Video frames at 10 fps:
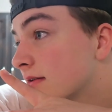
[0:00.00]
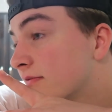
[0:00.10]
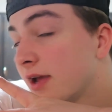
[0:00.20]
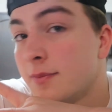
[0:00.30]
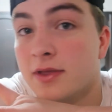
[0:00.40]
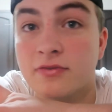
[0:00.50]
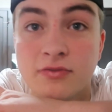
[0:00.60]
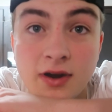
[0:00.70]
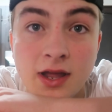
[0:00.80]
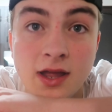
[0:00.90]
family,
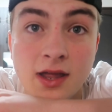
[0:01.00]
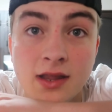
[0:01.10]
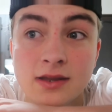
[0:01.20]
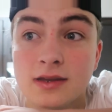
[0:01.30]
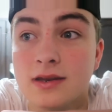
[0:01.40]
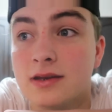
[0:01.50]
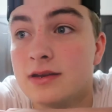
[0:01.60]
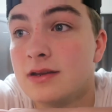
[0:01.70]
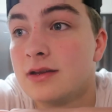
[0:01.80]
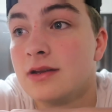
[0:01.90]
friend,
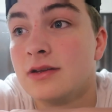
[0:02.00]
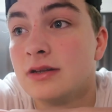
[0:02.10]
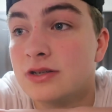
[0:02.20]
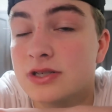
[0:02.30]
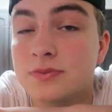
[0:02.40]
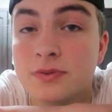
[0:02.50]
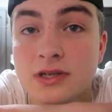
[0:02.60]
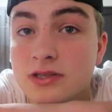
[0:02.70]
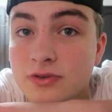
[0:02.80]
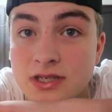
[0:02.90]
just
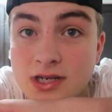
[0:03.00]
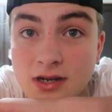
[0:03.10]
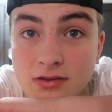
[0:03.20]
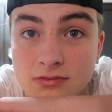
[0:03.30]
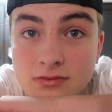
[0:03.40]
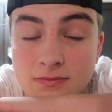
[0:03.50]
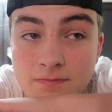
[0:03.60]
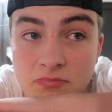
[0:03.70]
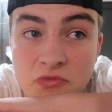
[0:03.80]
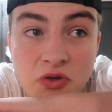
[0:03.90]
please reach out.
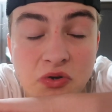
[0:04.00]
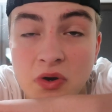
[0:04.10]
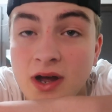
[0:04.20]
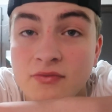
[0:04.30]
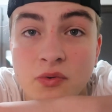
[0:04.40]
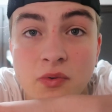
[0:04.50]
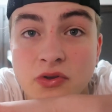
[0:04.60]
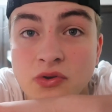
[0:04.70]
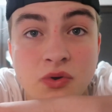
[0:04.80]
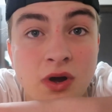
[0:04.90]
You don't have to
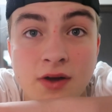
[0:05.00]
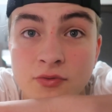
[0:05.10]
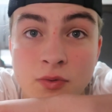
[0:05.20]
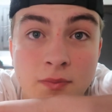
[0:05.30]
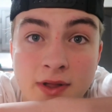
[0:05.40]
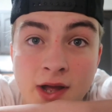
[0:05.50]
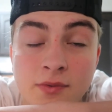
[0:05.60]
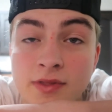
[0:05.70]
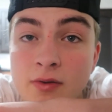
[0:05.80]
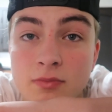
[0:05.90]
reply.
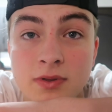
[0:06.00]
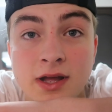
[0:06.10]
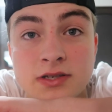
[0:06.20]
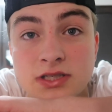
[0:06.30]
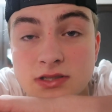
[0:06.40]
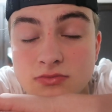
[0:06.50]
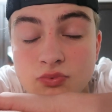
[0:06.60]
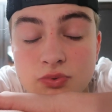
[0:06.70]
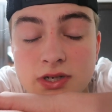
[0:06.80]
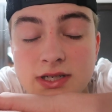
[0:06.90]
When they reply, just
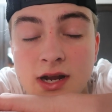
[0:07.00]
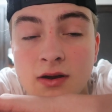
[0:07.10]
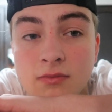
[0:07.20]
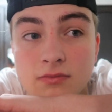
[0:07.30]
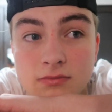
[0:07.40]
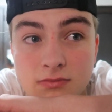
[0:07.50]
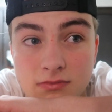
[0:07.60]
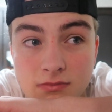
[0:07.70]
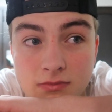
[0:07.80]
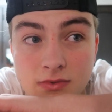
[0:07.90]
reach out.
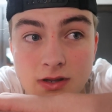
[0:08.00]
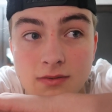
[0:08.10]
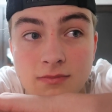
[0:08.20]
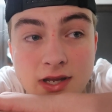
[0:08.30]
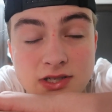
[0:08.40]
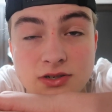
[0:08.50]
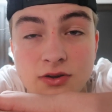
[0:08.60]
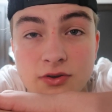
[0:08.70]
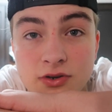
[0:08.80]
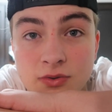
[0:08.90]
Make
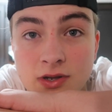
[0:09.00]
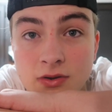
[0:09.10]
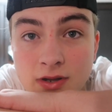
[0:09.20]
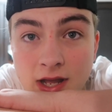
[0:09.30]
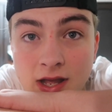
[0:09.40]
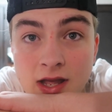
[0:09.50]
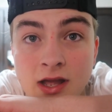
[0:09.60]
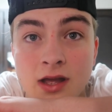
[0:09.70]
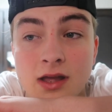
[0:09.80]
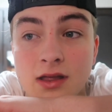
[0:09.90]
sure they're doing
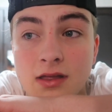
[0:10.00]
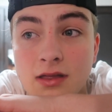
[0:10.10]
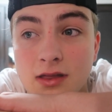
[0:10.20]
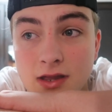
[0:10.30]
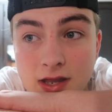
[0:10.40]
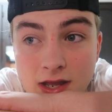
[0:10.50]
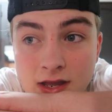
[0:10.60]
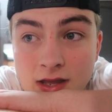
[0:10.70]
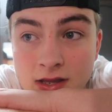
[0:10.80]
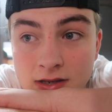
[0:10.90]
okay.
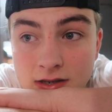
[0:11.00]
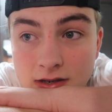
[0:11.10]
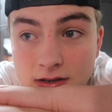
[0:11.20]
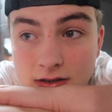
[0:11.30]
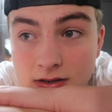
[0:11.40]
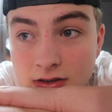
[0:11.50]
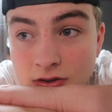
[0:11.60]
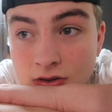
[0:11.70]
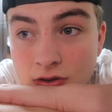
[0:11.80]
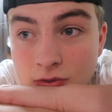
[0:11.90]
And
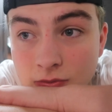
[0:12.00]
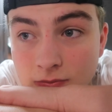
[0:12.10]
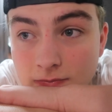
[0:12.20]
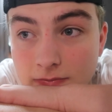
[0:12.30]
you know,